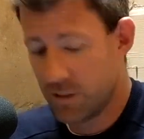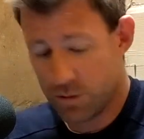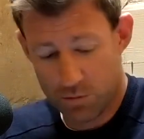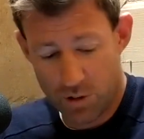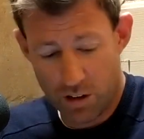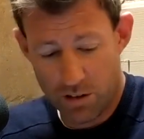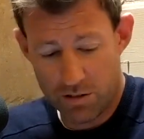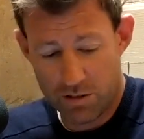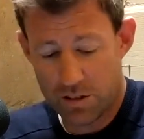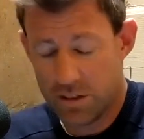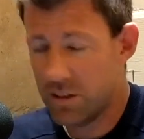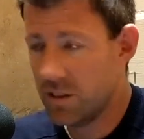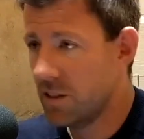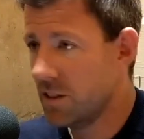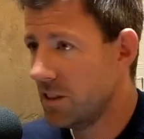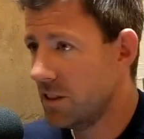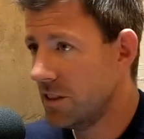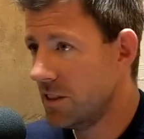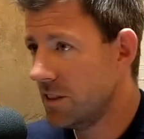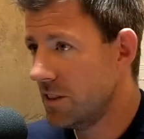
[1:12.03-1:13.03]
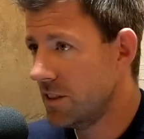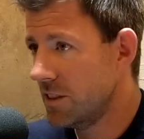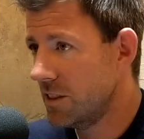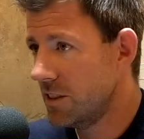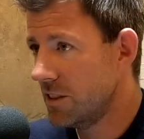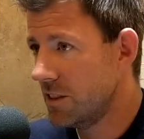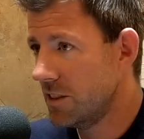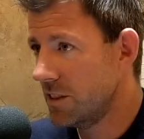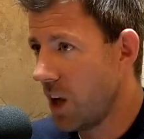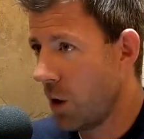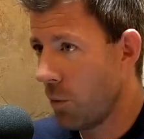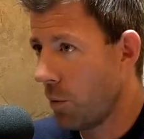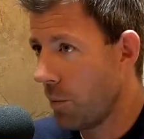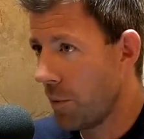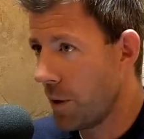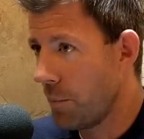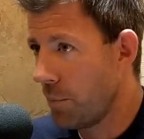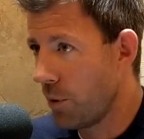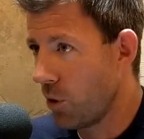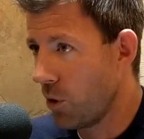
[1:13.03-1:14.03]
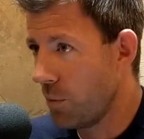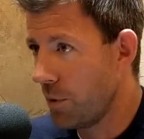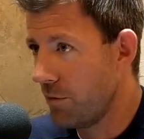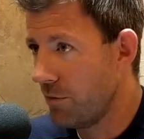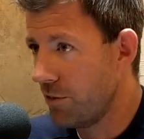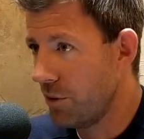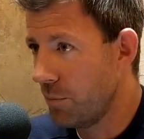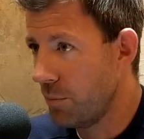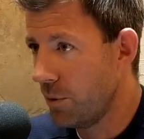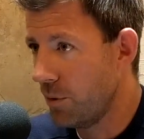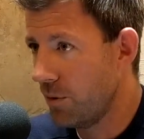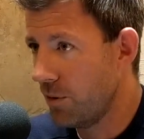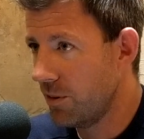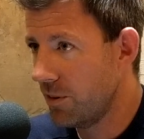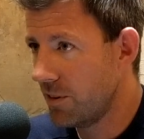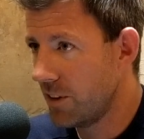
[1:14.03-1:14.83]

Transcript: Well, no one will employ me in football.